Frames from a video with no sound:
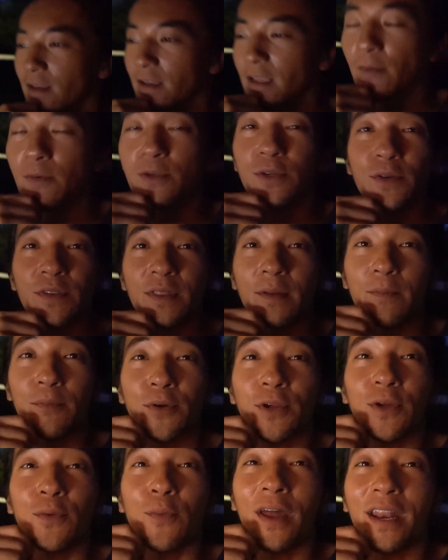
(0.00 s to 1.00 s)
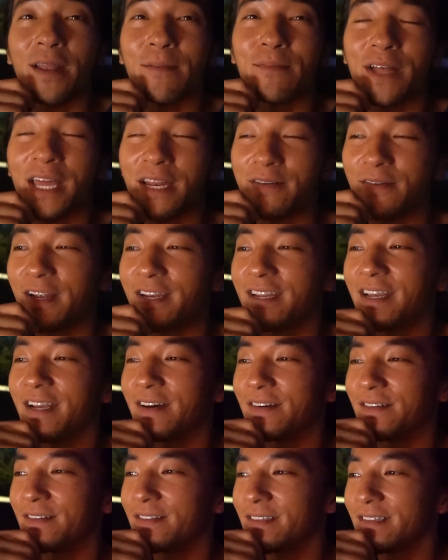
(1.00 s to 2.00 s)
Okay, we're doing the pre-wedding planning right
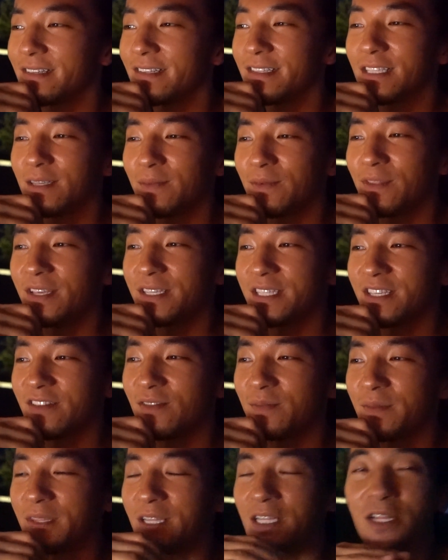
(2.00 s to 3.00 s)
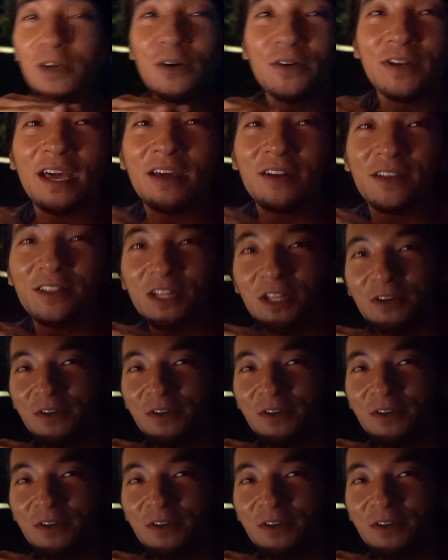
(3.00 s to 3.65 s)
now. Timothy's giving me the lowdown on the